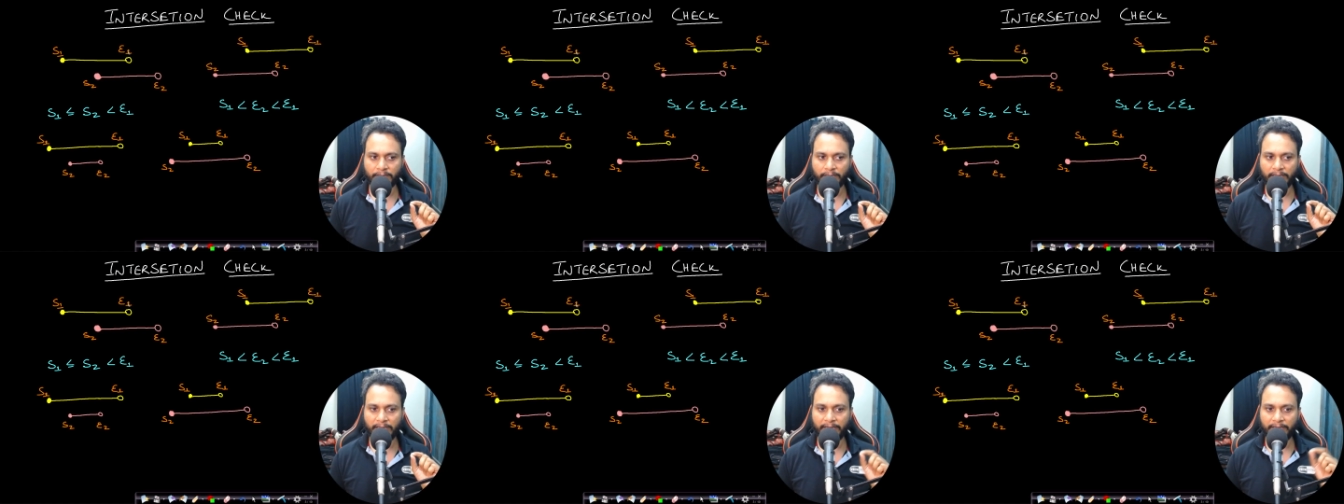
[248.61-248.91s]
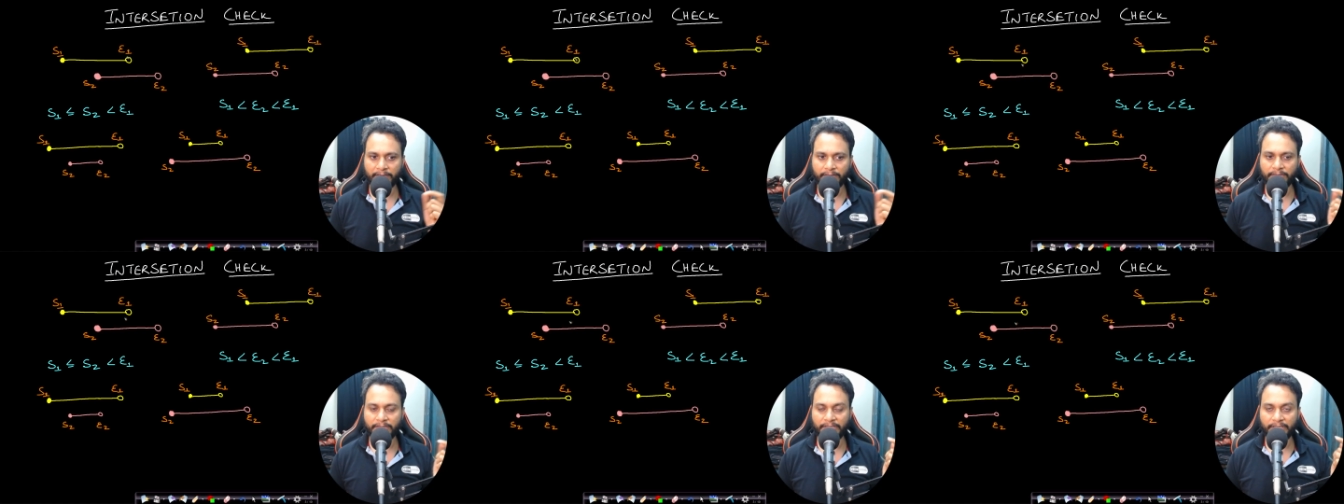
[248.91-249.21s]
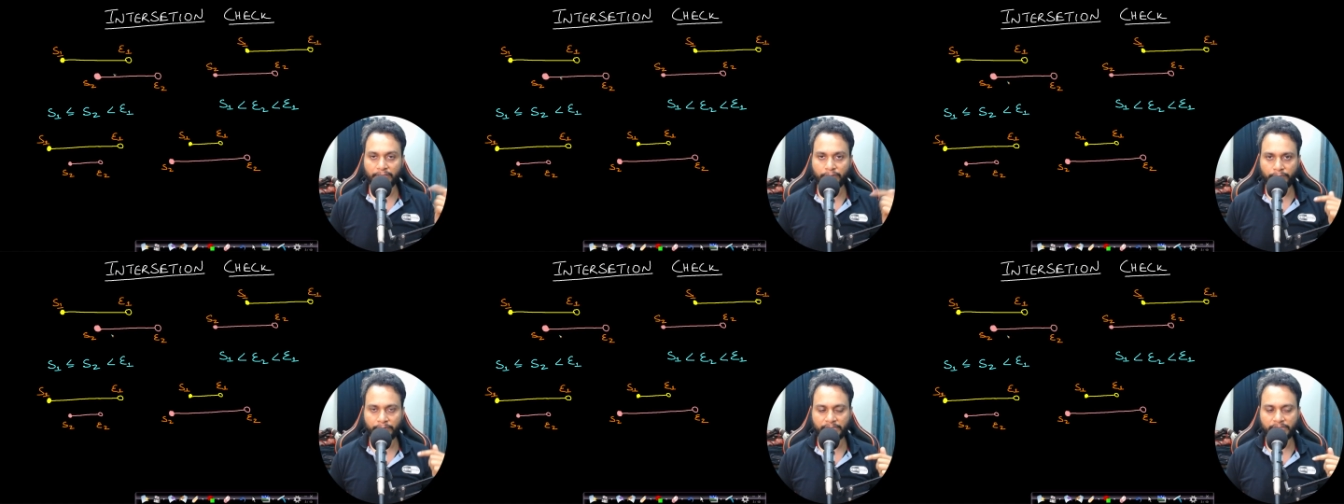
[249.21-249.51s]
and the
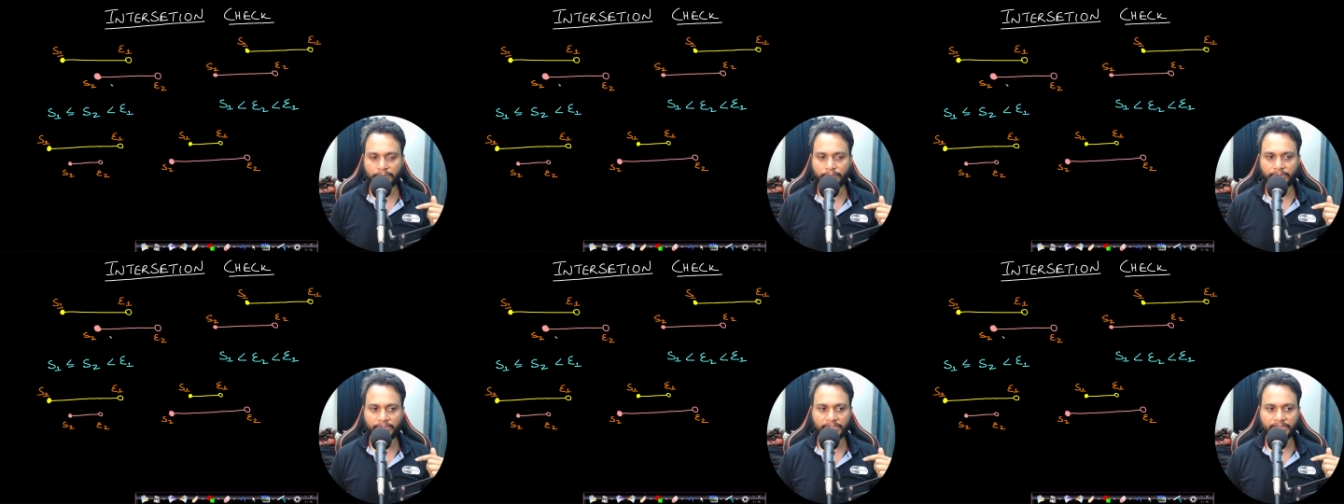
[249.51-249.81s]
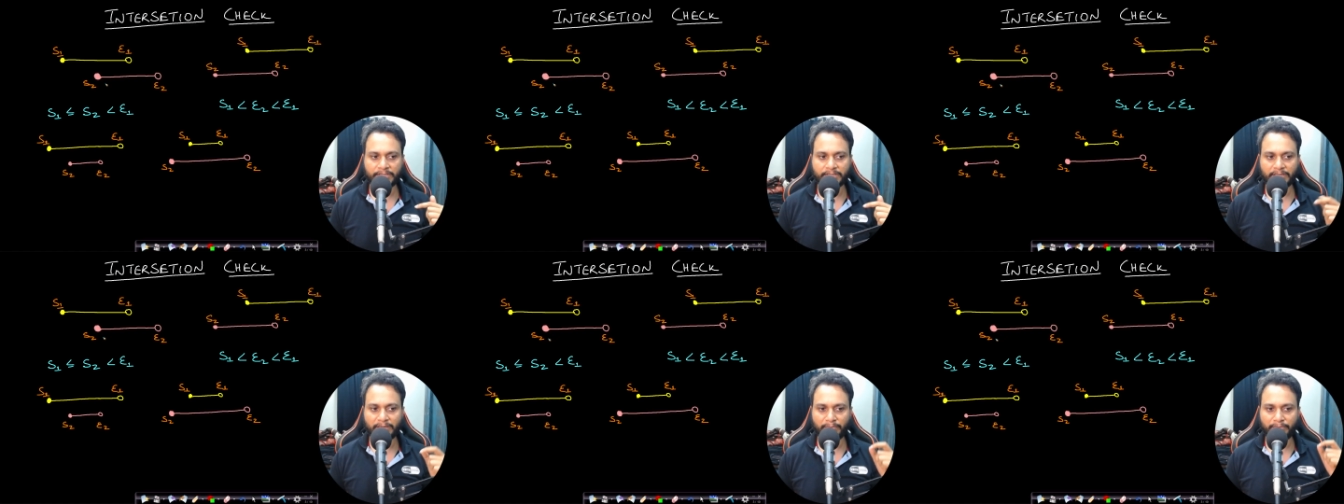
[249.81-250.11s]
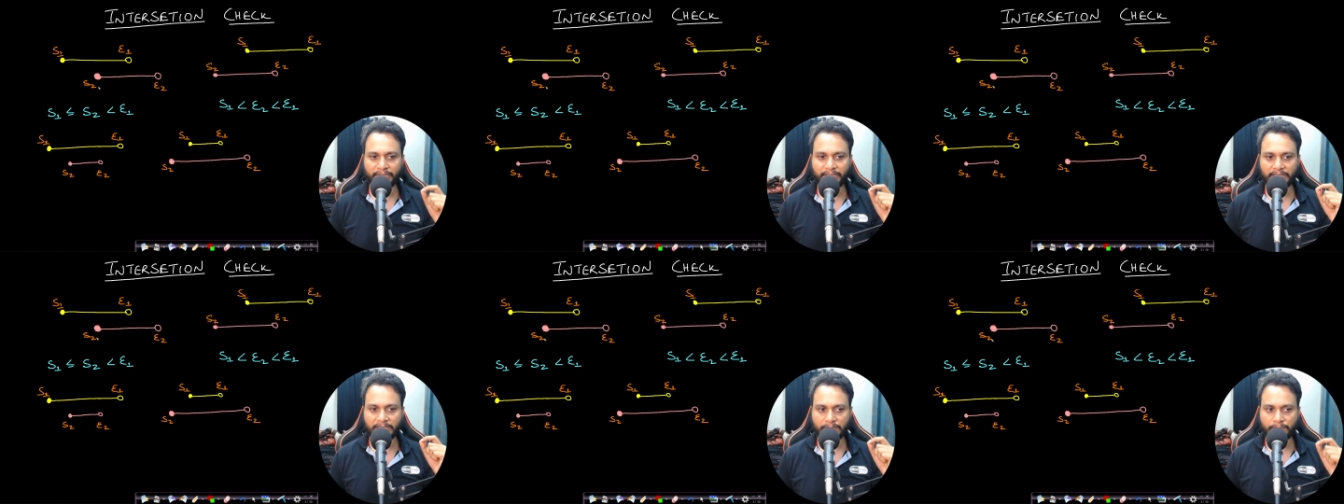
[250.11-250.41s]
request which is
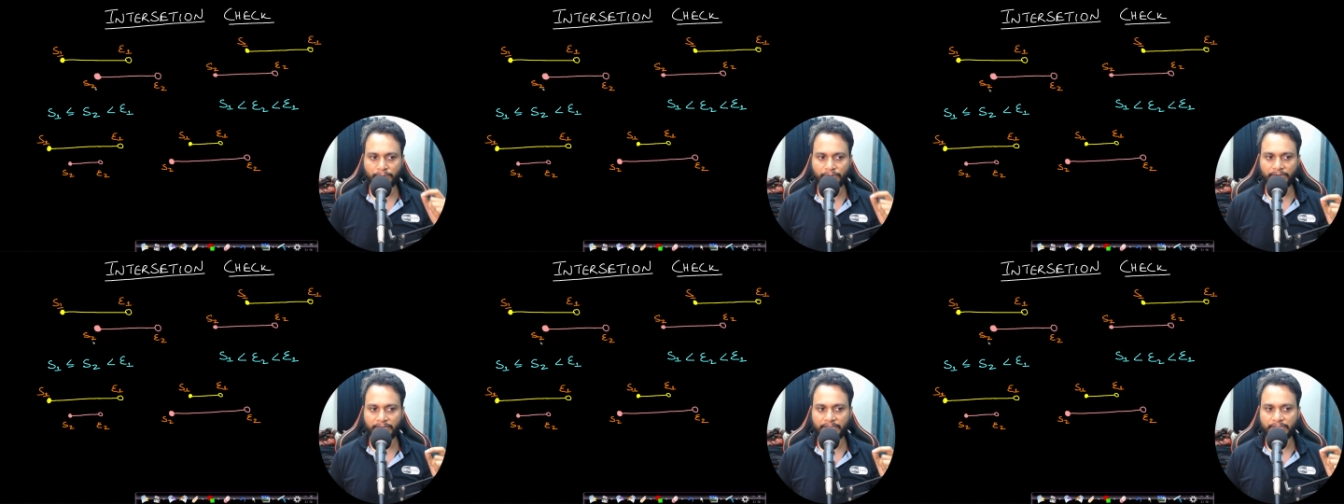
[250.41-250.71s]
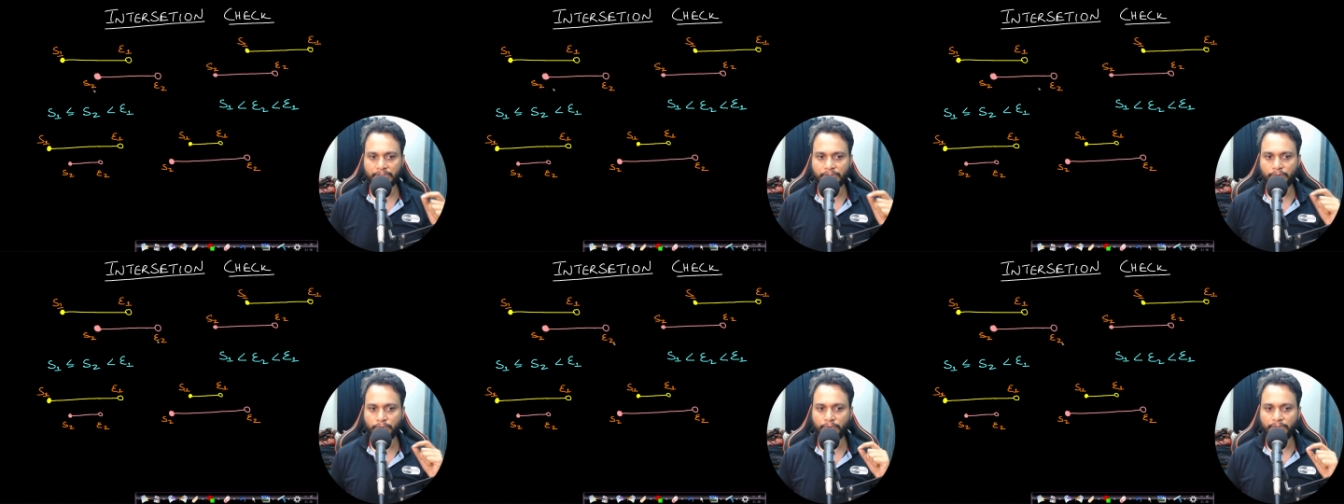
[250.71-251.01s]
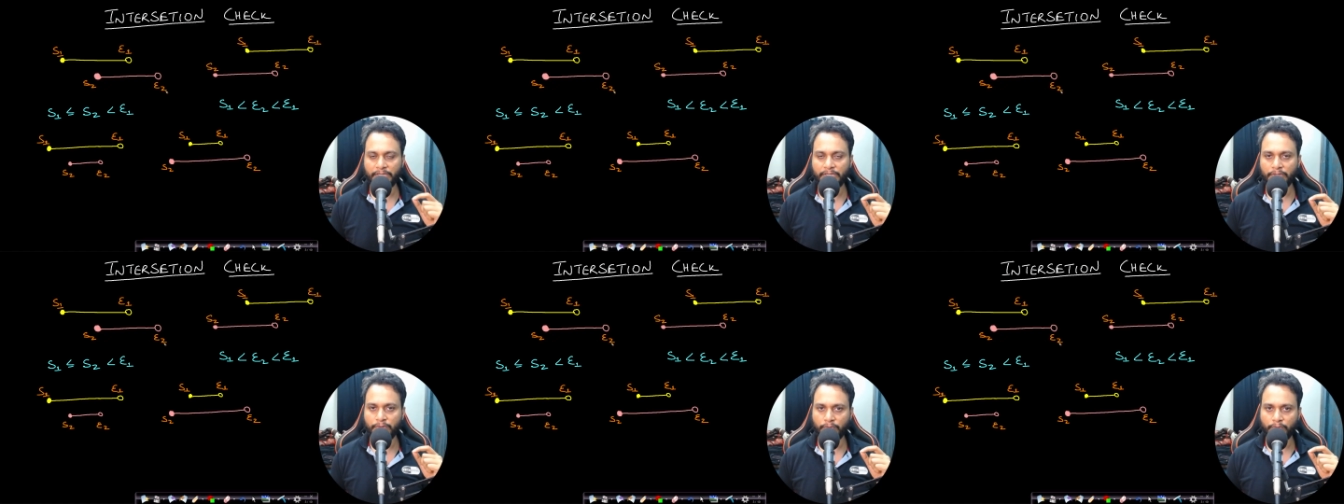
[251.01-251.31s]
coming is for
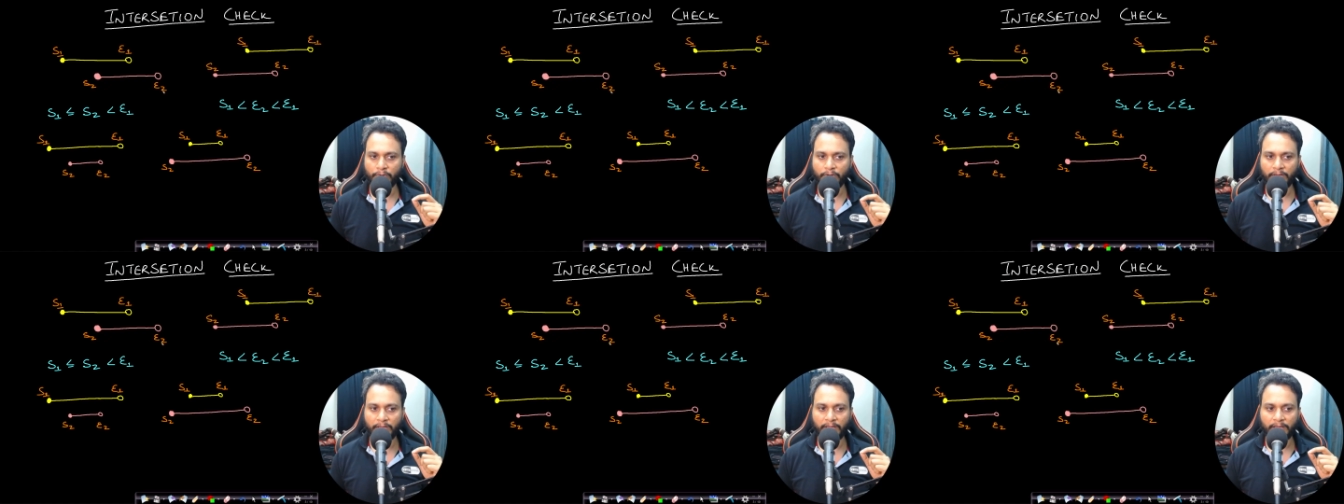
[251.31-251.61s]
S2E2